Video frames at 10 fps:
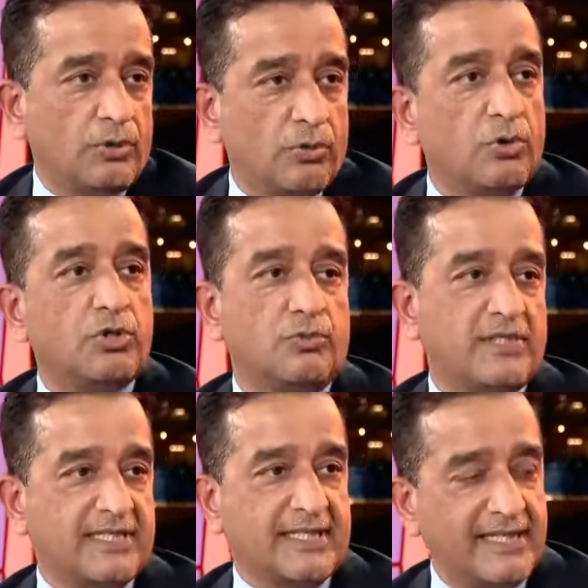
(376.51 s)
to go
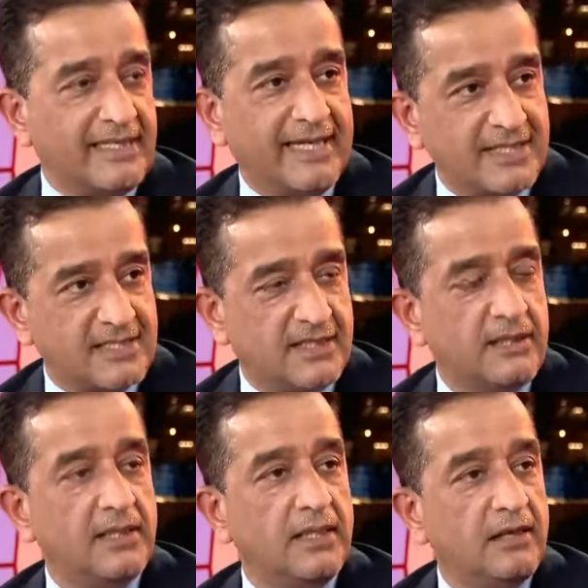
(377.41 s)
towards a clean energy
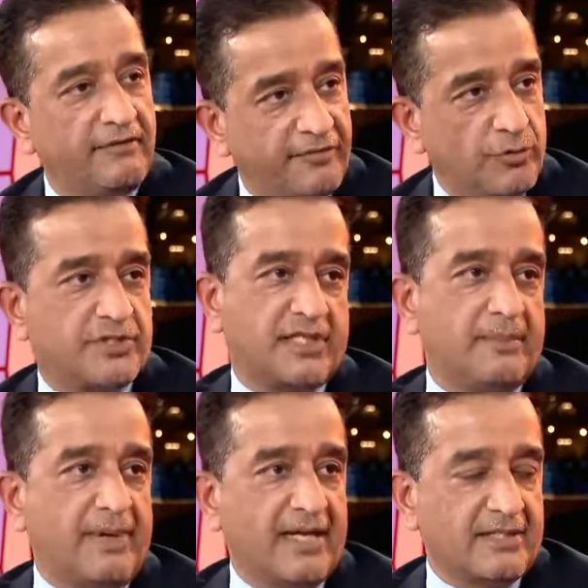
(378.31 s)
future
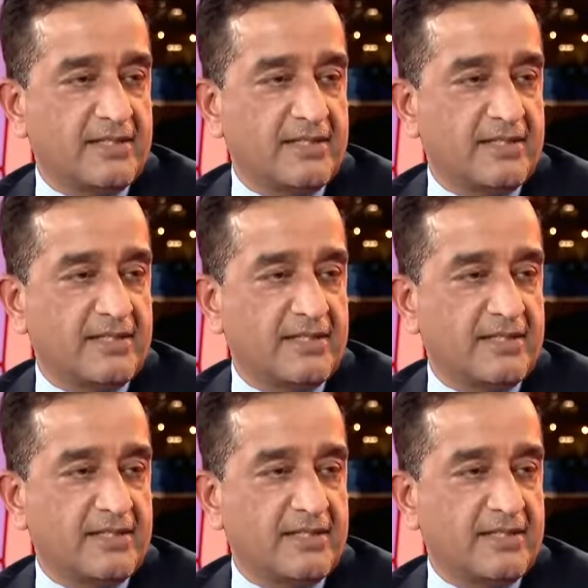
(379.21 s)
in Pakistan.